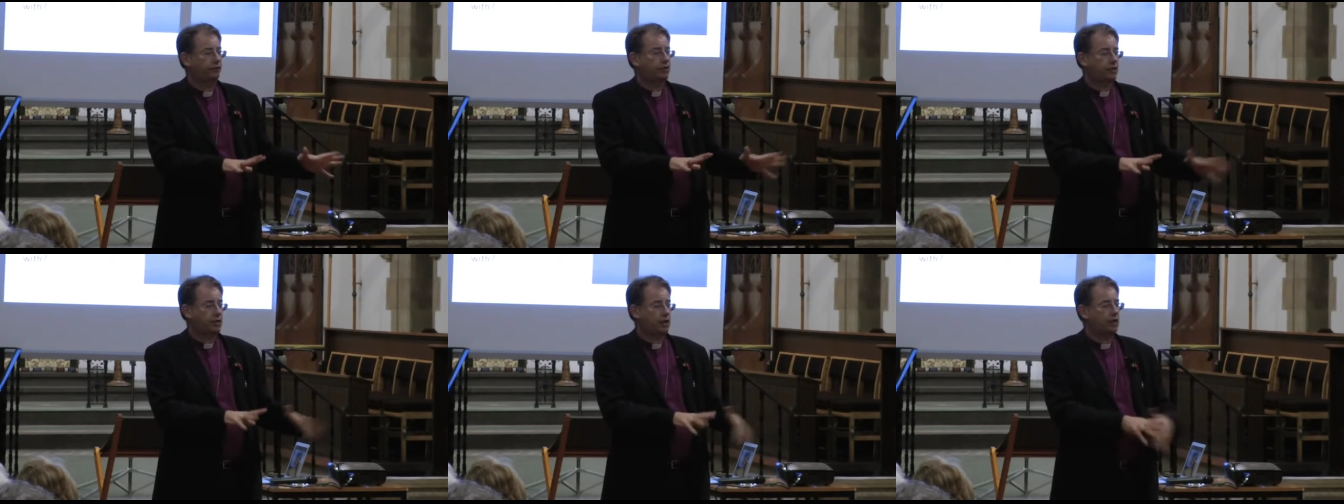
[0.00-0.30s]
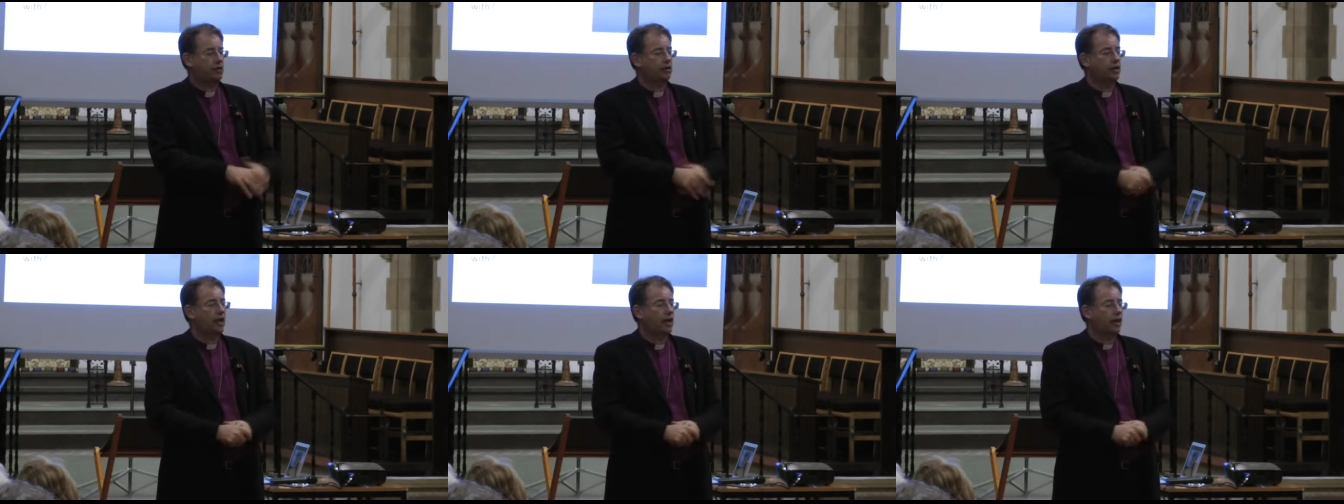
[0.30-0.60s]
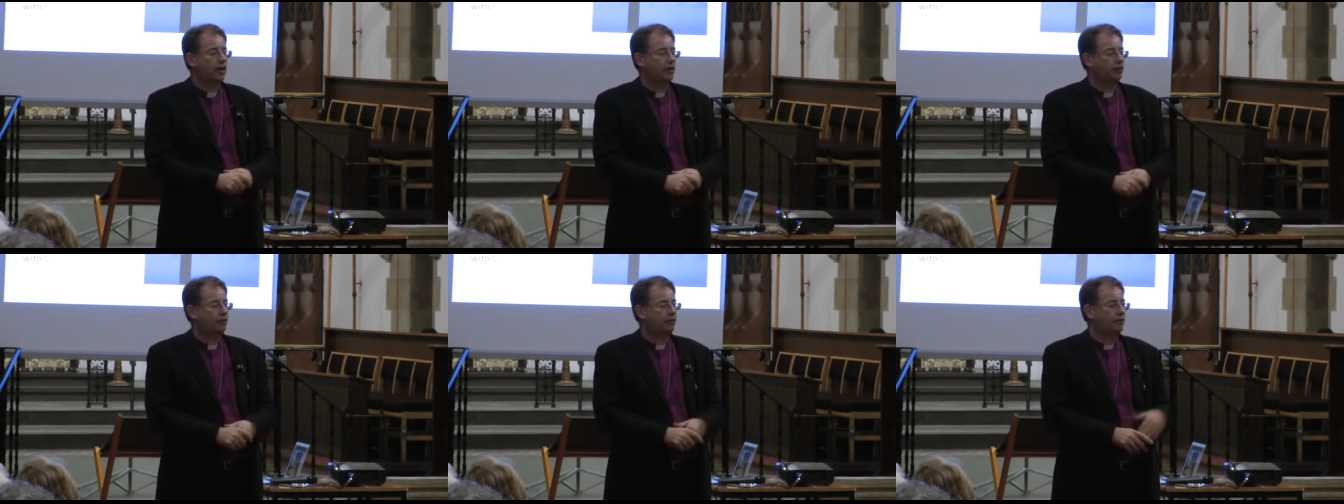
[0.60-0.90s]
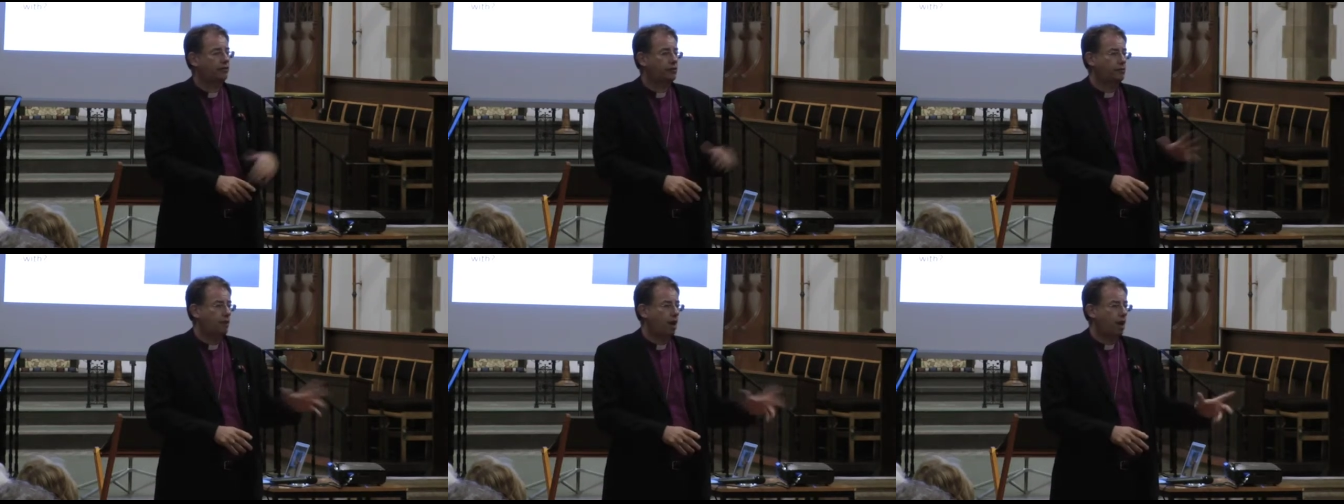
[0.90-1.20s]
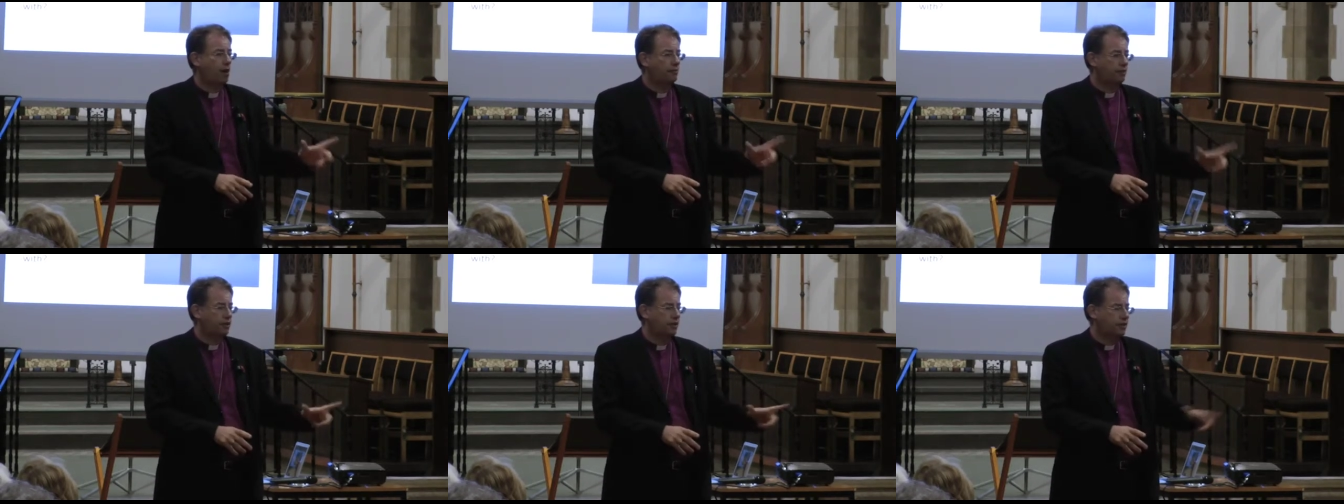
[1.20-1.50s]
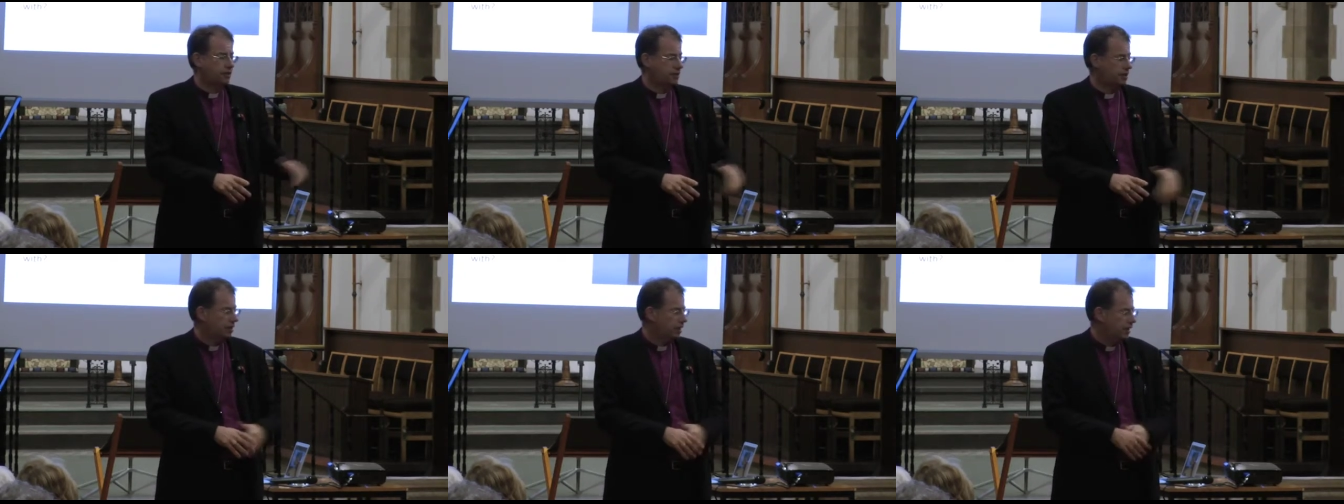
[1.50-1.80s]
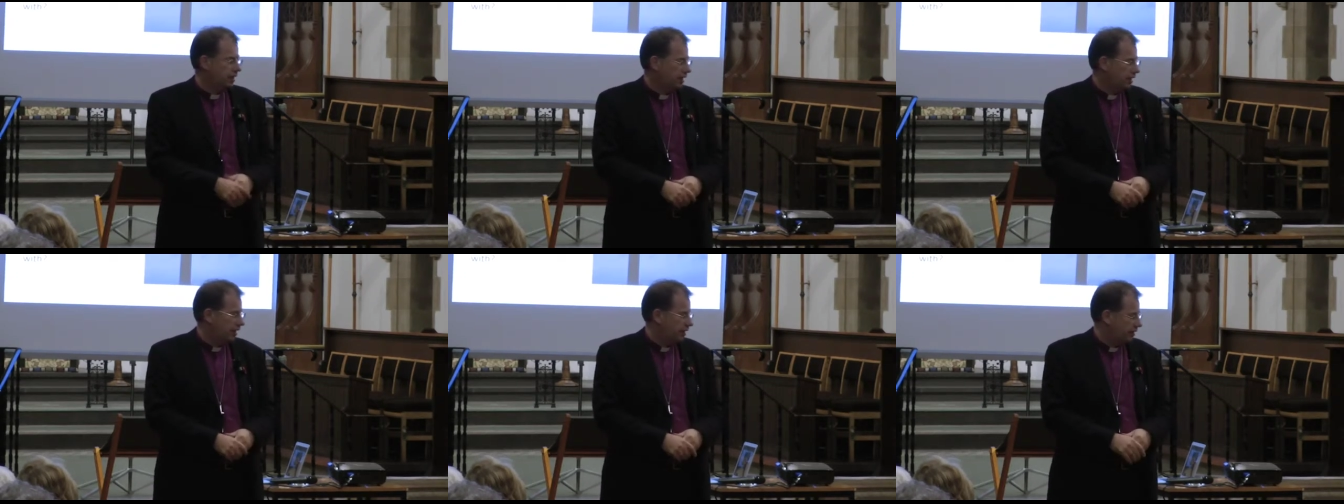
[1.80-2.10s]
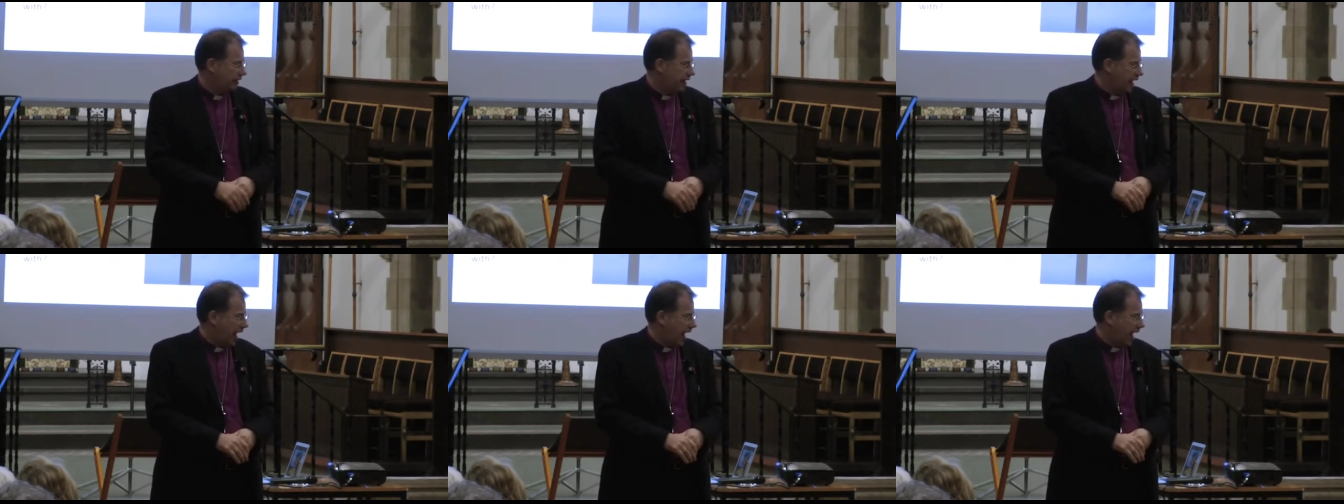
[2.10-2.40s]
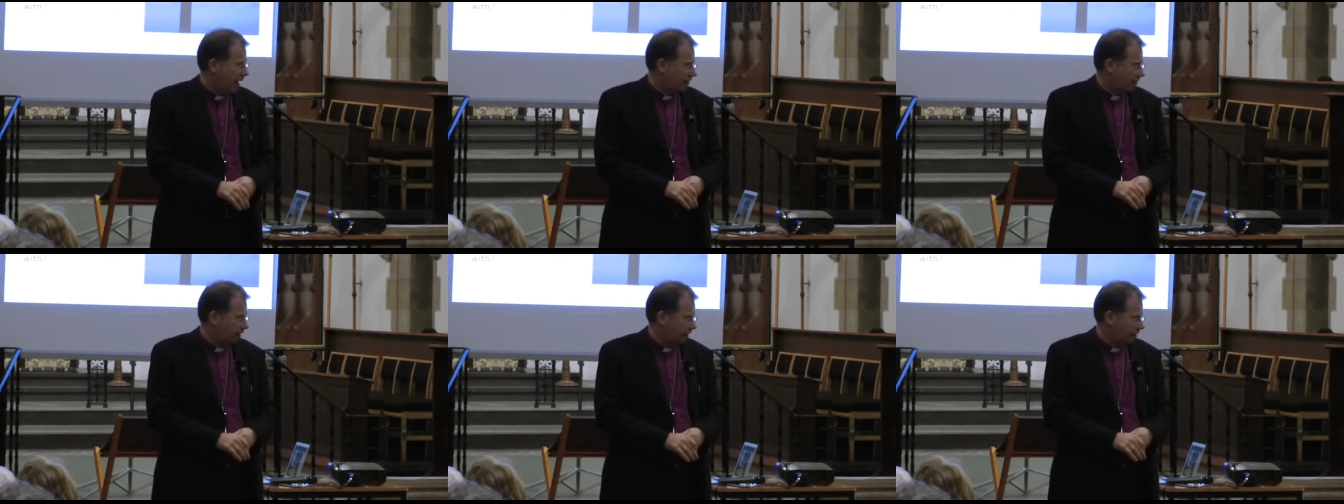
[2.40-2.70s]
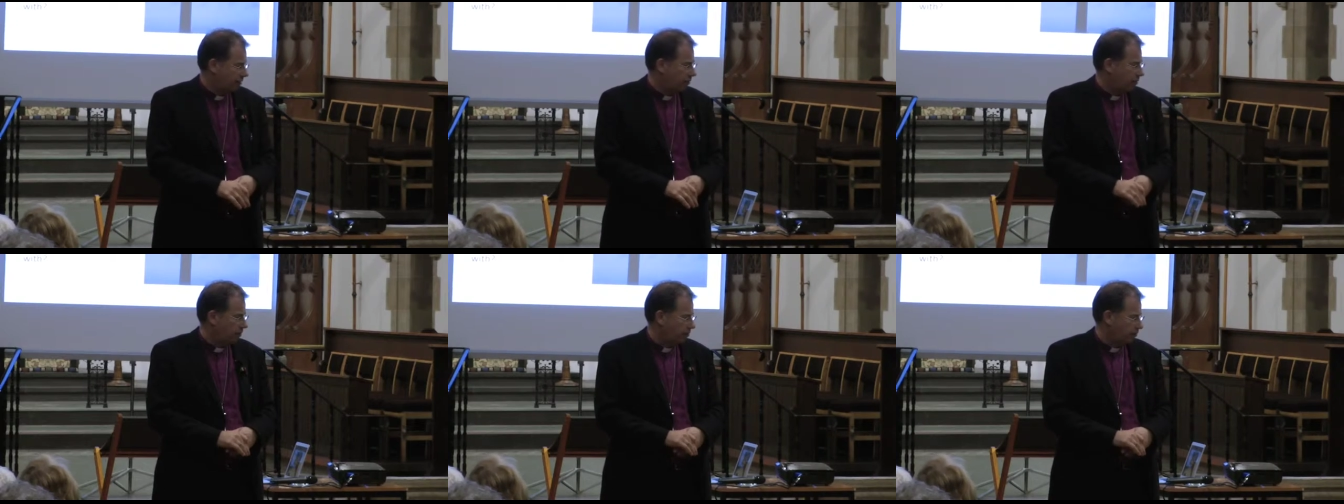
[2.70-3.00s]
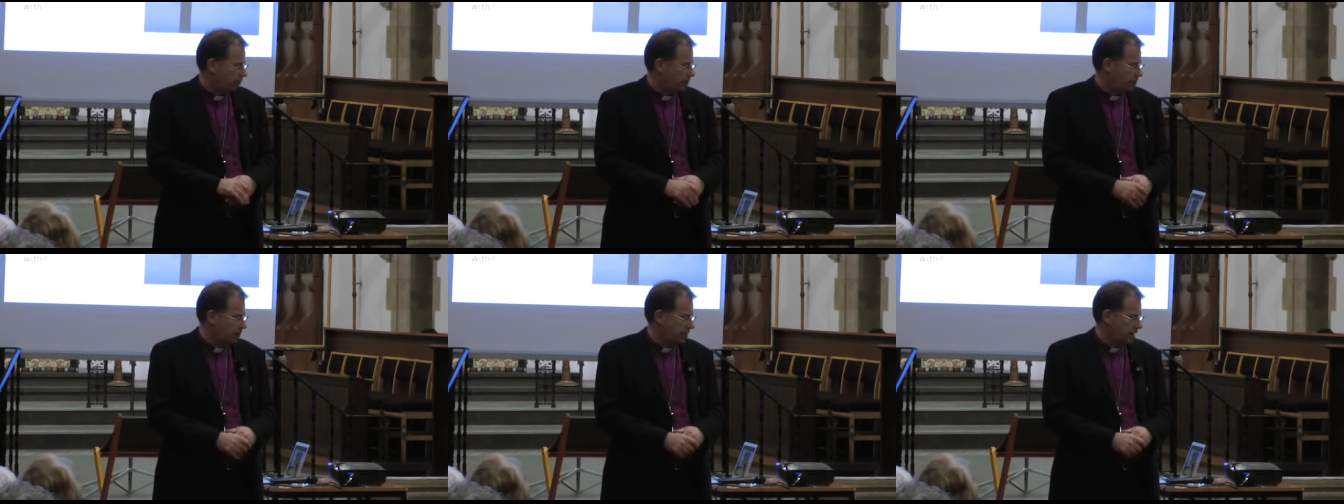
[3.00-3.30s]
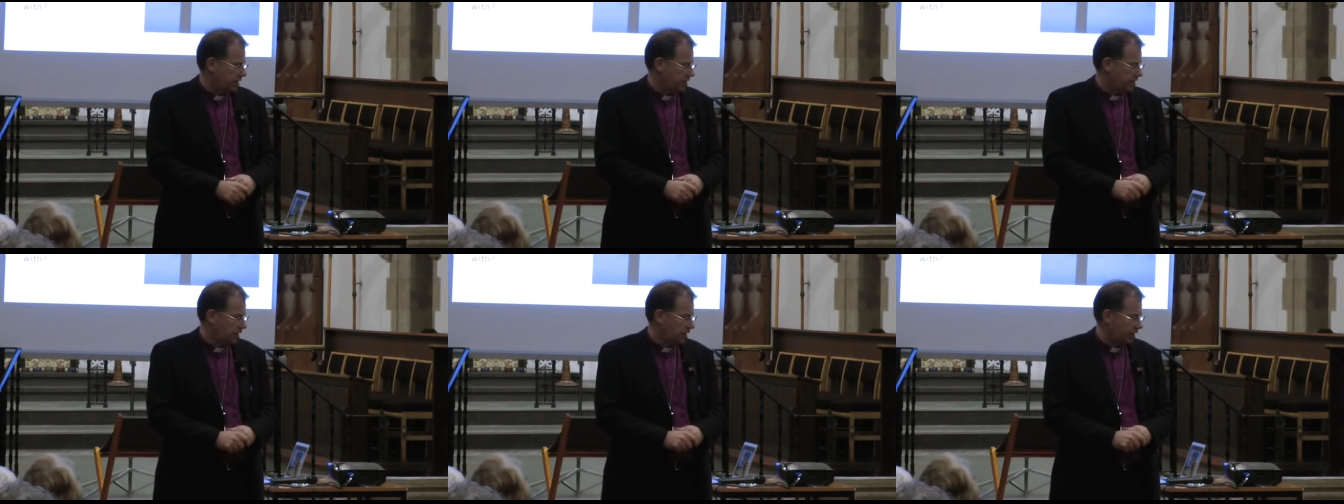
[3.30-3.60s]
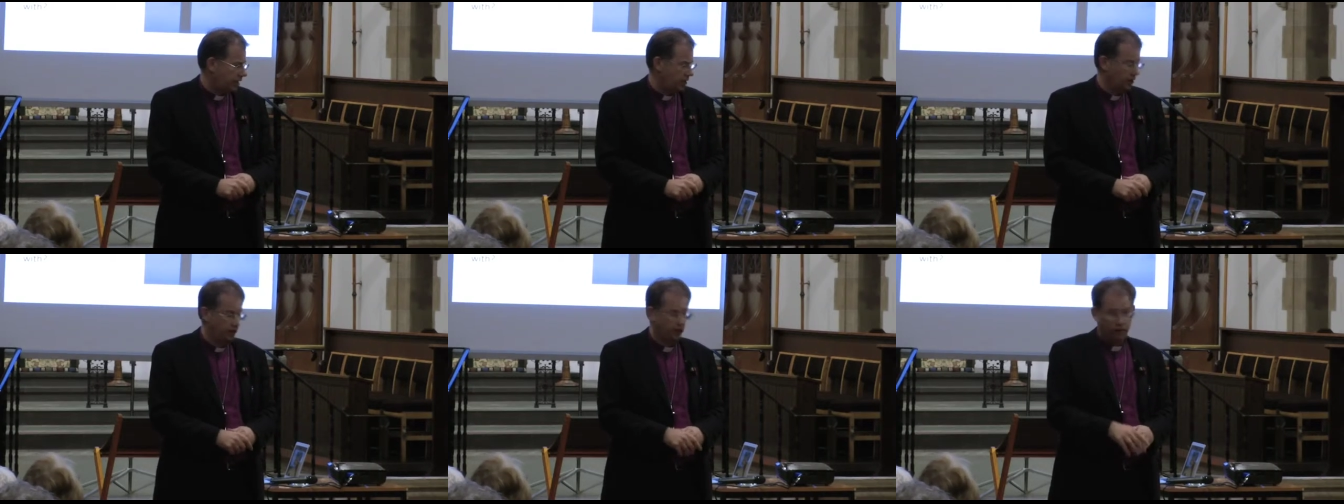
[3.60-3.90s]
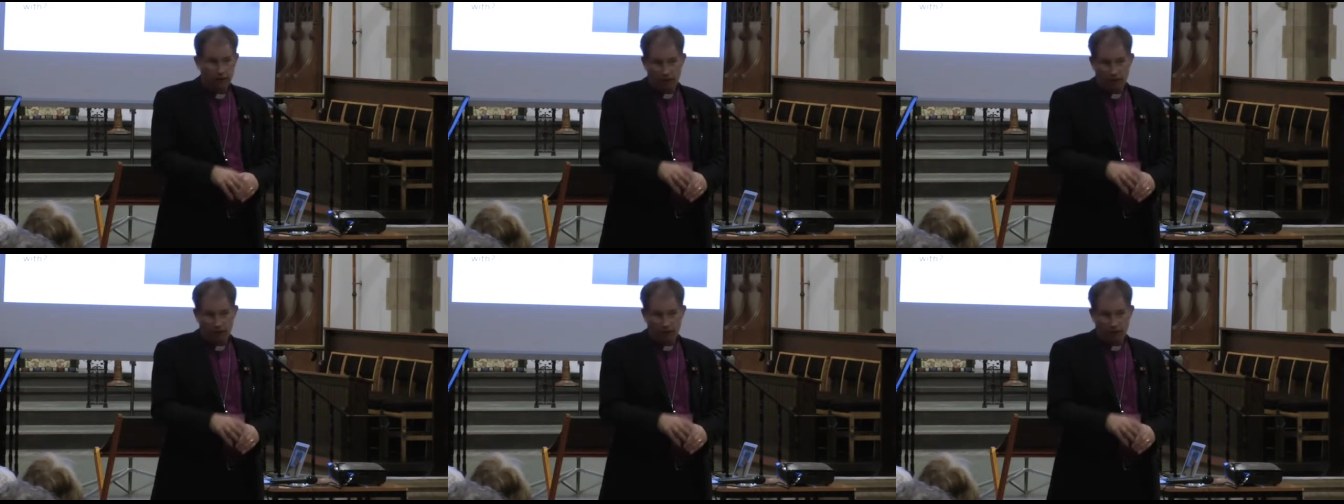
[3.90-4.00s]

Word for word: fraternal delegates, of whom I was the Anglican one representing